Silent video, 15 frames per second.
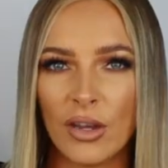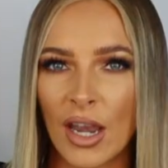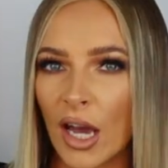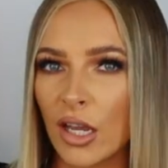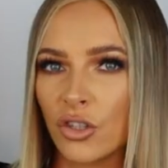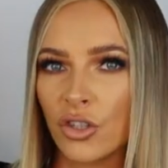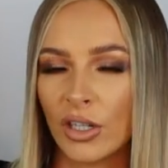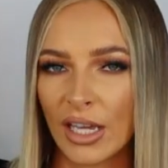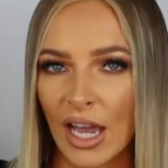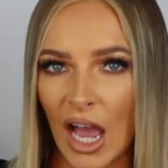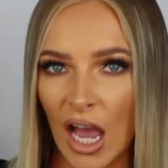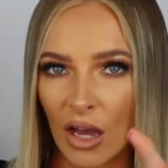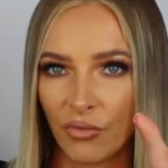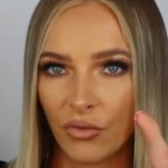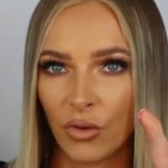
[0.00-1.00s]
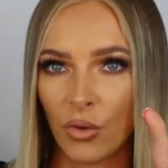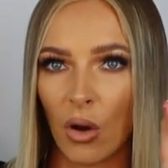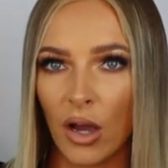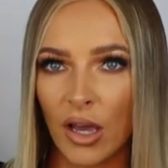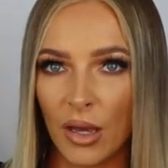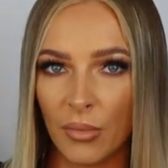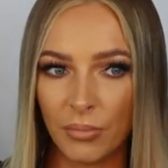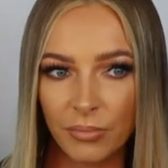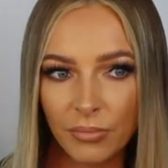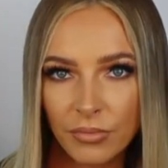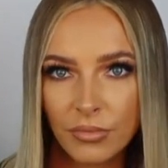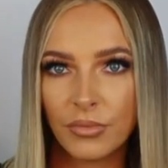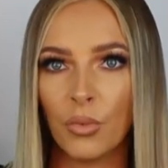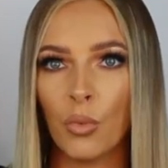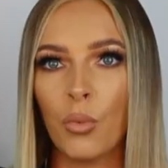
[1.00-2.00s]
naturally have quite a,
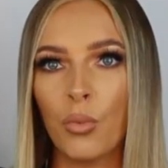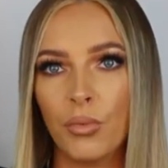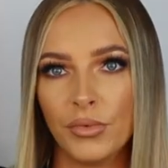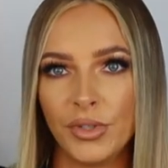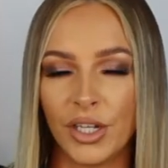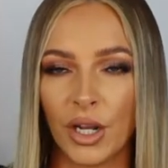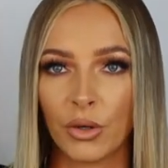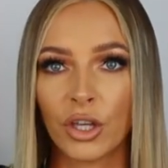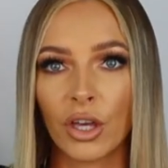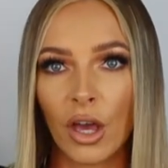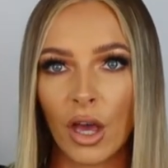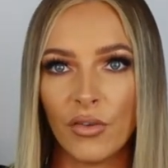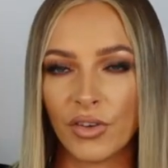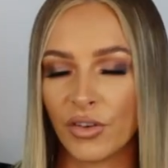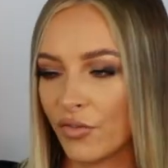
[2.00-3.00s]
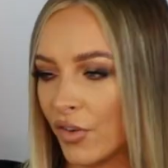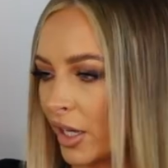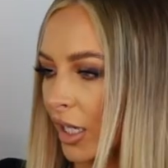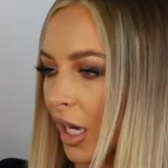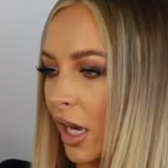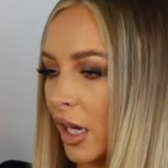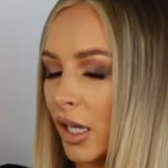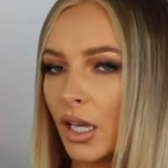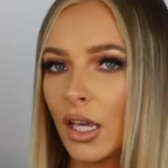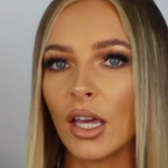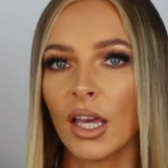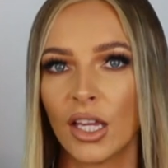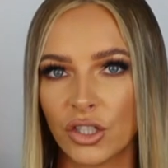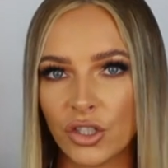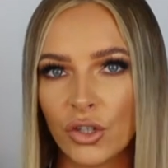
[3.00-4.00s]
you know, curvy figure,
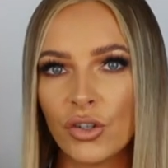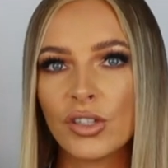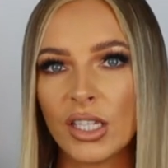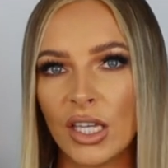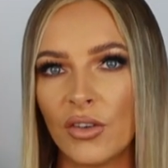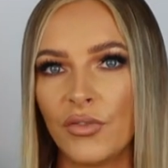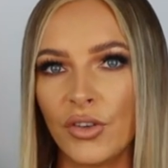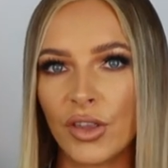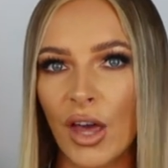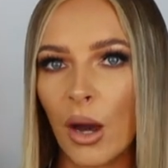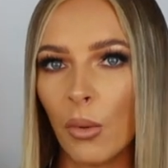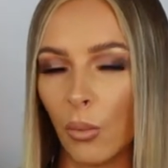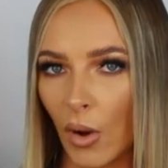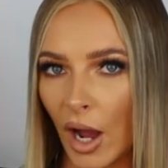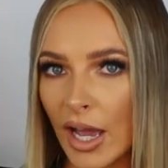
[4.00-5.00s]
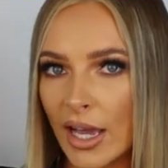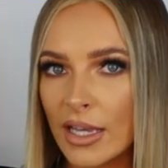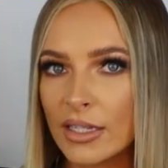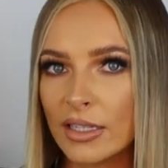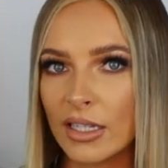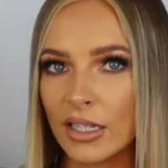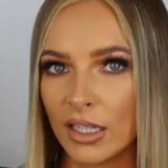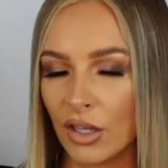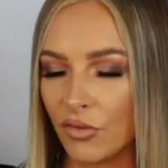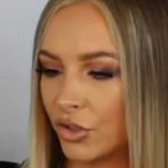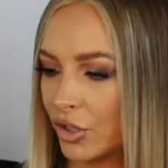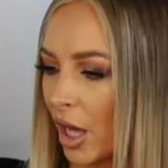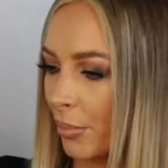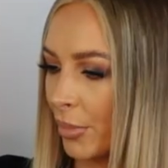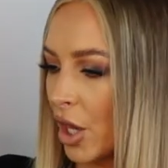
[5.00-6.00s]
it does give you that waist and gives
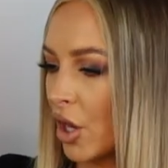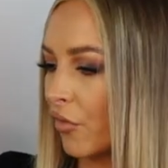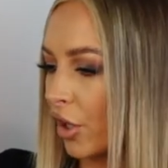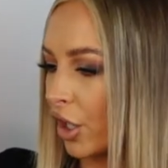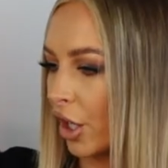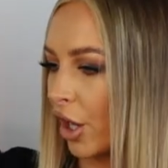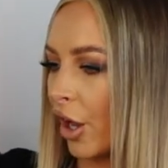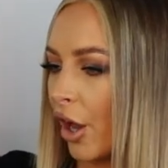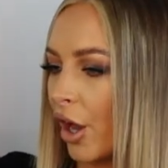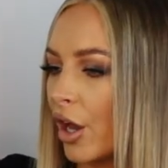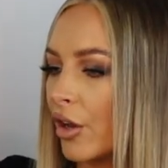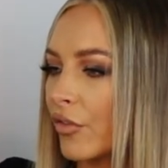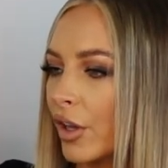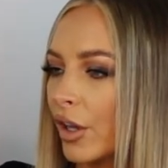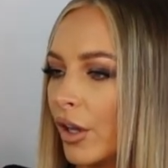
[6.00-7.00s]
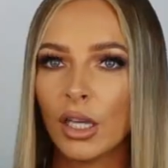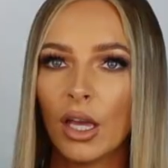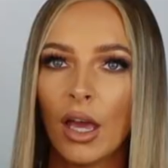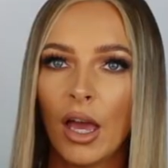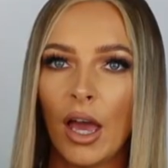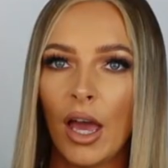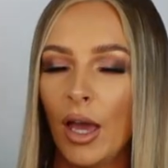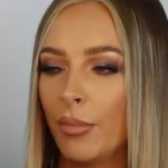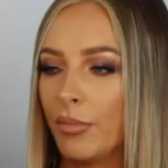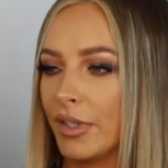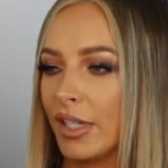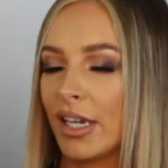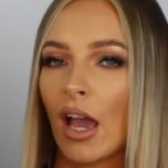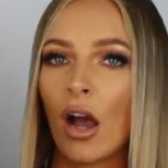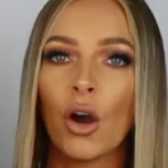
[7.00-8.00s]
you that bit of a curve.
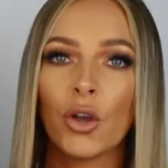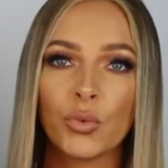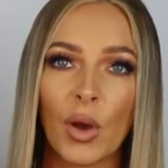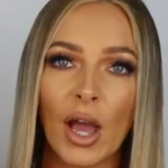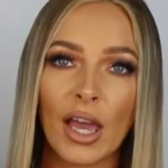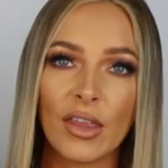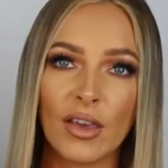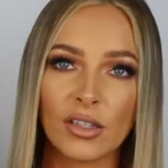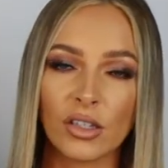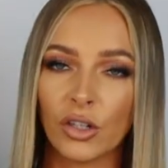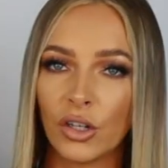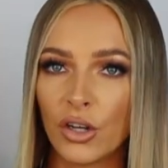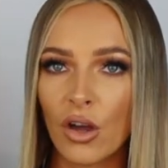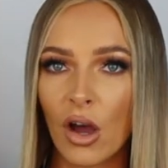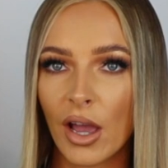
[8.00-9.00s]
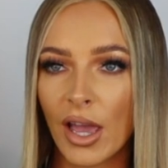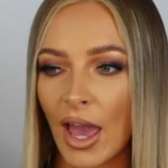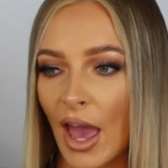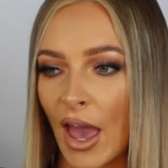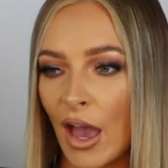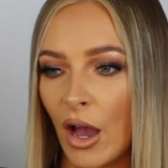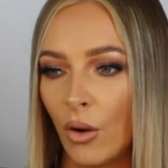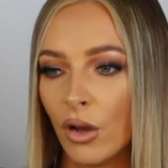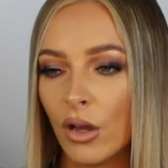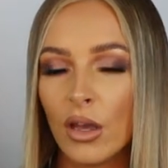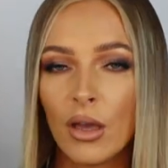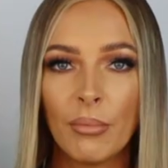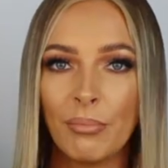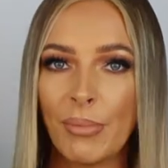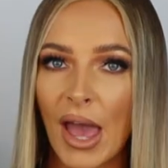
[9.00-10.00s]
So yeah, I'd wear this on a night out,
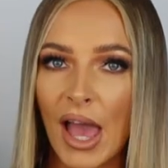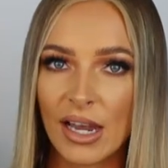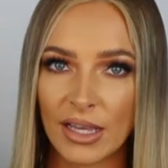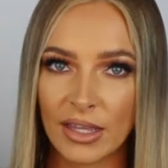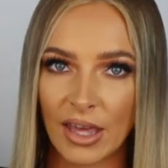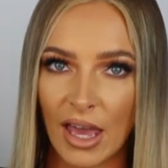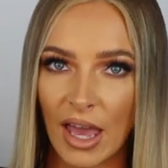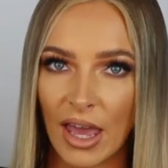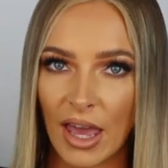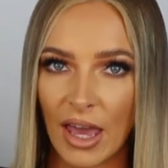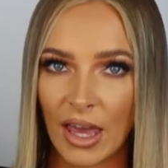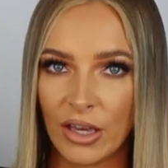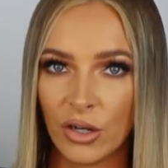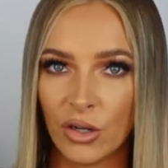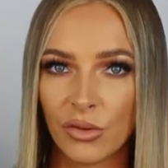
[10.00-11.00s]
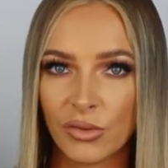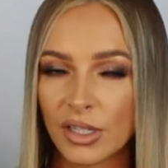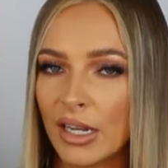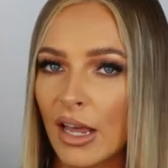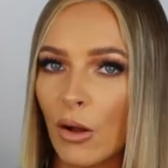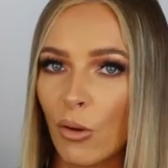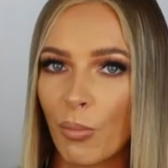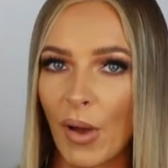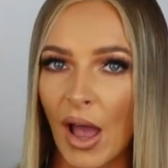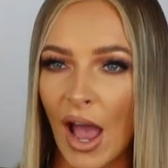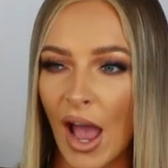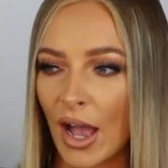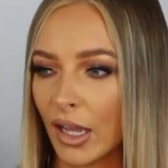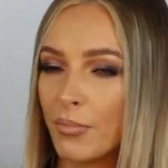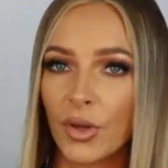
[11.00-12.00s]
barely there heels, little
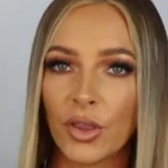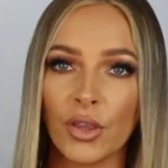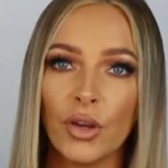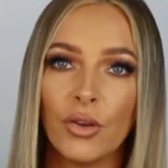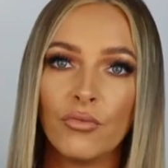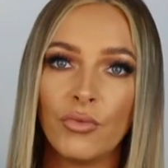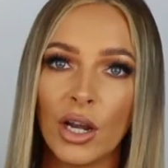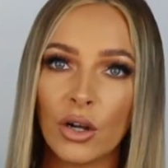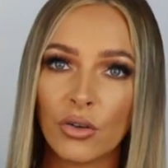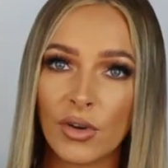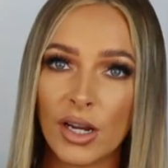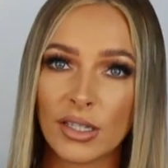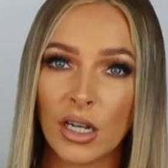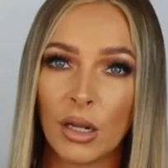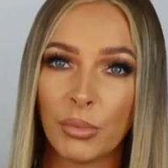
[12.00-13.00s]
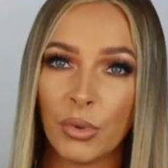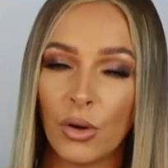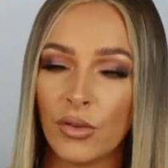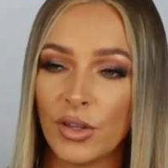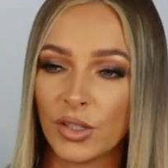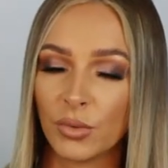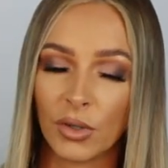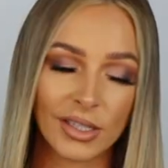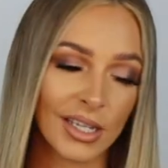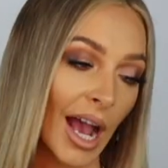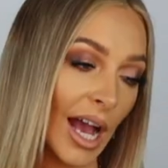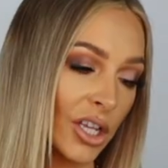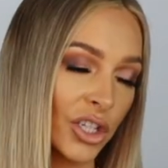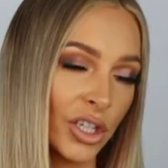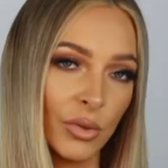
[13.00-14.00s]
bag. But the real reason I bought this was to
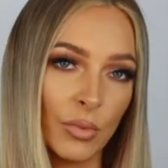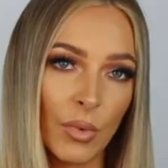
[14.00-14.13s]
actually